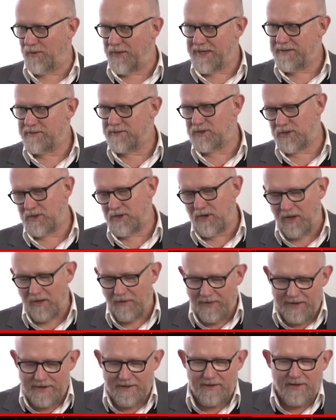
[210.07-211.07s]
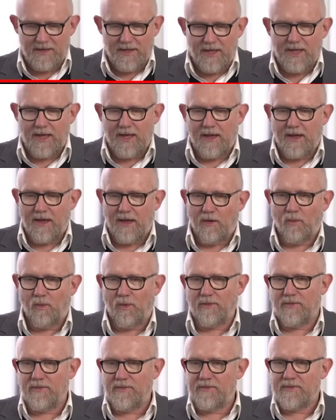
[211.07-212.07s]
having the thickest skin,
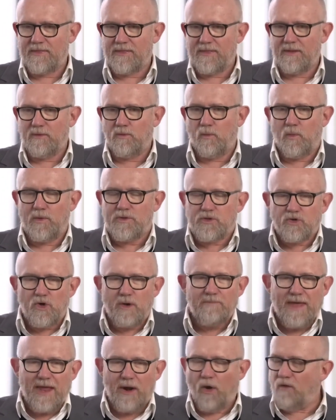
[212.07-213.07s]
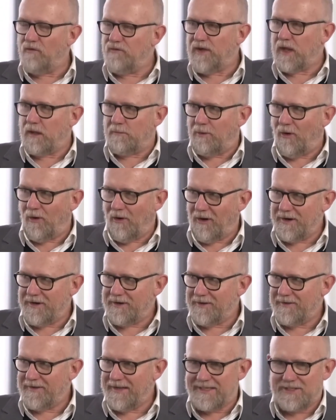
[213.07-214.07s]
couldn't handle it when someone
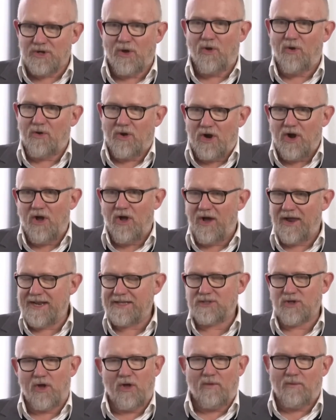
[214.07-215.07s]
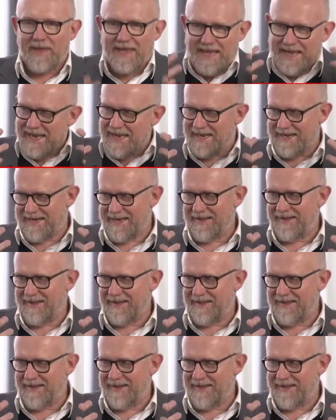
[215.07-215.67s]
called him out. It was